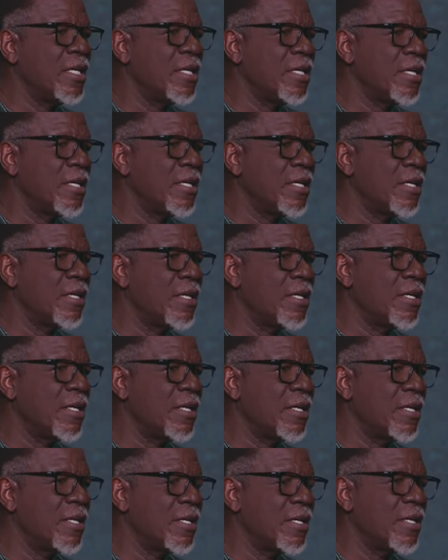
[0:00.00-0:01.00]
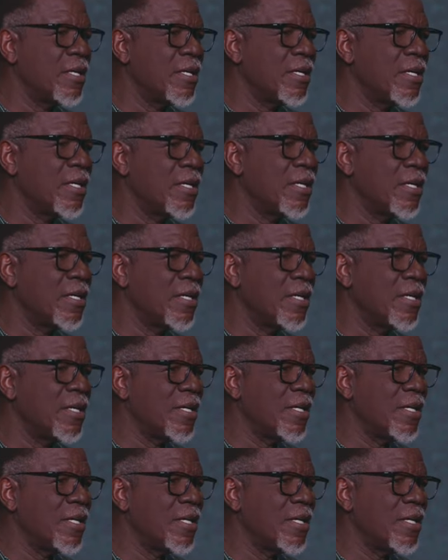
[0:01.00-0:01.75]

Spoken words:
Nothing is said.